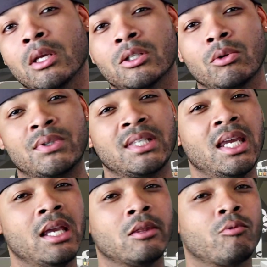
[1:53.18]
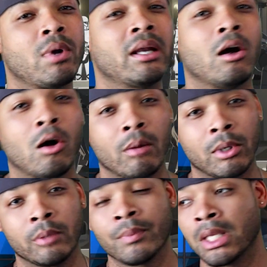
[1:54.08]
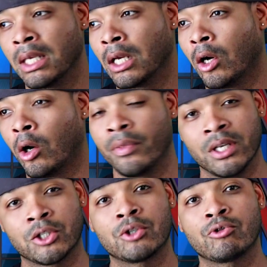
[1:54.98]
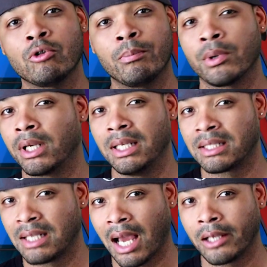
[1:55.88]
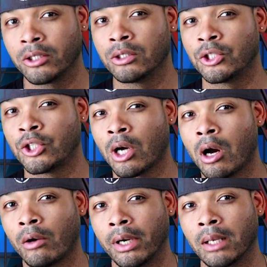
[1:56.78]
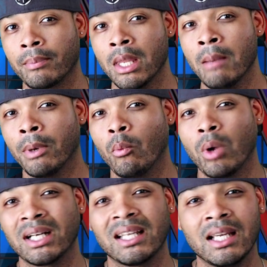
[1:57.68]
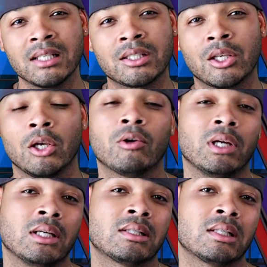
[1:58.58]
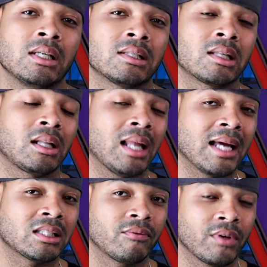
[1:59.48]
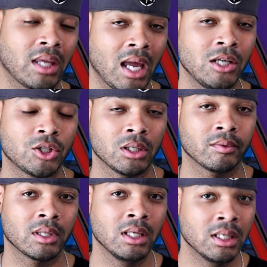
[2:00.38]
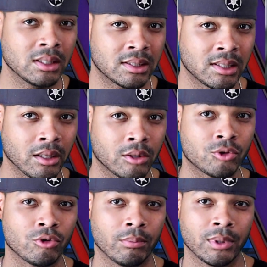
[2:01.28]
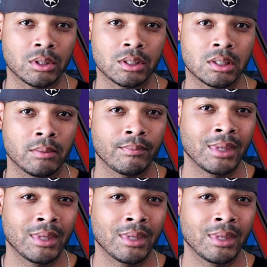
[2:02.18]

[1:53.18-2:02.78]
So seeing the red armor on this trooper is not jarring. But what is curious is the classification, Sith Troopers.